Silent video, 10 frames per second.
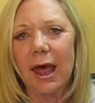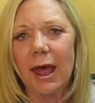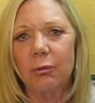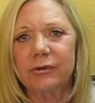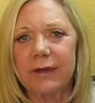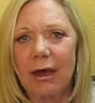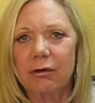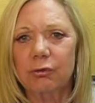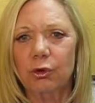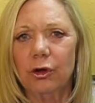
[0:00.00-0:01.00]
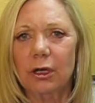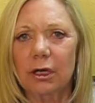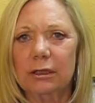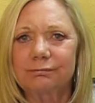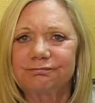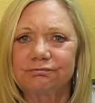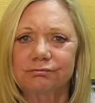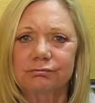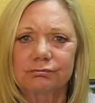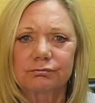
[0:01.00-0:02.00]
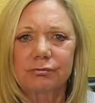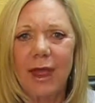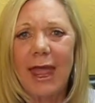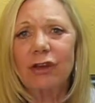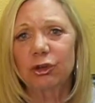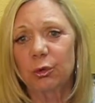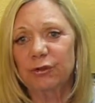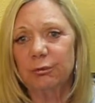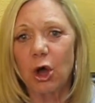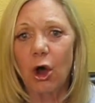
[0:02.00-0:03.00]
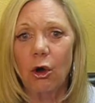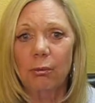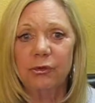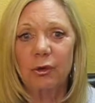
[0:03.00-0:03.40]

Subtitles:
I was out of work. I actually worked from home,